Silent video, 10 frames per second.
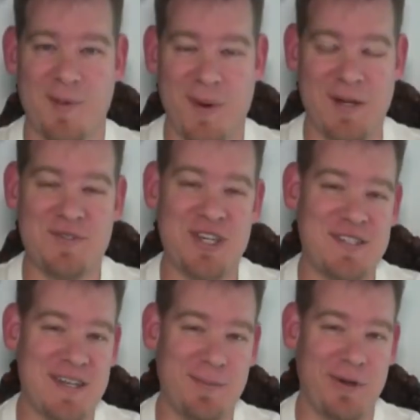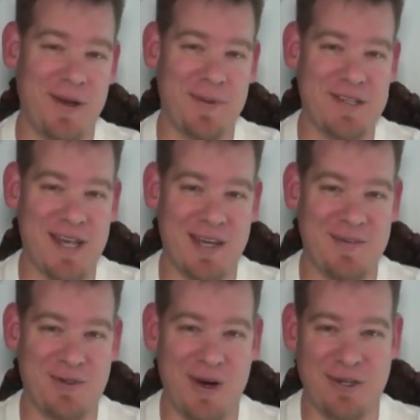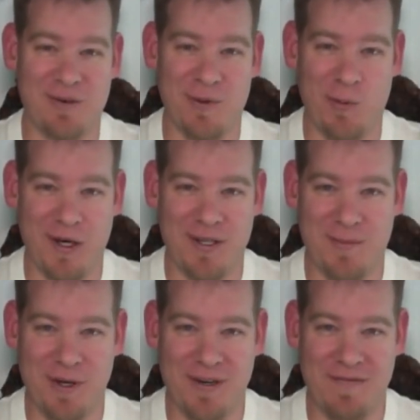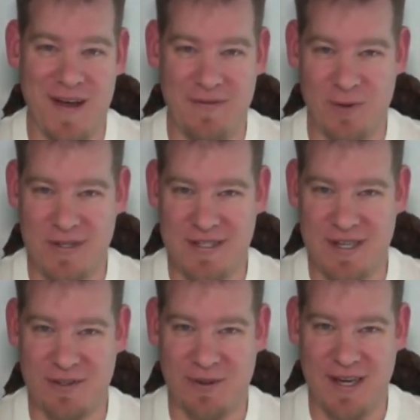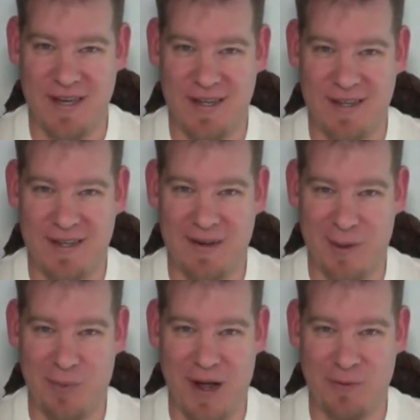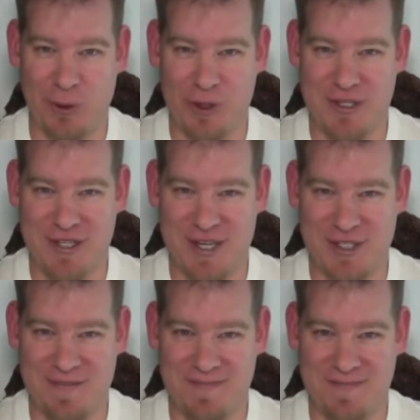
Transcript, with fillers: My name is Jay Sable and I'm the Executive Director of the One Community 501c3 nonprofit organization.